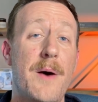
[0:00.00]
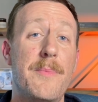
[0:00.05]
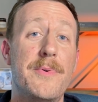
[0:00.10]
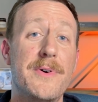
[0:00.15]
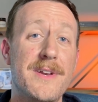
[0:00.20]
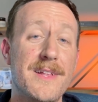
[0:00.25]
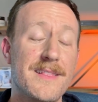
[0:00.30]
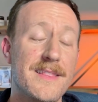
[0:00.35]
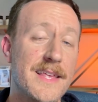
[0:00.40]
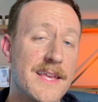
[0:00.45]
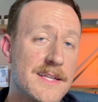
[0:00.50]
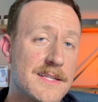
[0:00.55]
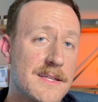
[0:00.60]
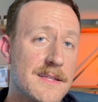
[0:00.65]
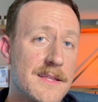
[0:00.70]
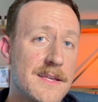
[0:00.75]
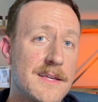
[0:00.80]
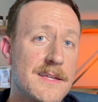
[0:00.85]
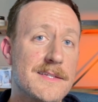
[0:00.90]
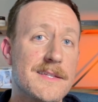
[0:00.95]
I'll put a link
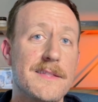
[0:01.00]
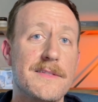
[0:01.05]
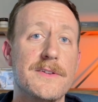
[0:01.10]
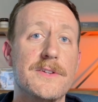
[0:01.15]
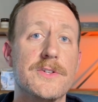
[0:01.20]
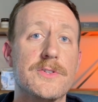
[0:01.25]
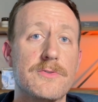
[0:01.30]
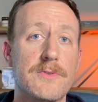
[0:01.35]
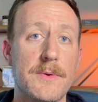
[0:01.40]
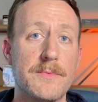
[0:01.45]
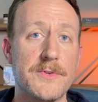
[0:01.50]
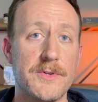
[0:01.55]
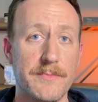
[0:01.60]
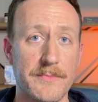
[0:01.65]
to these in the description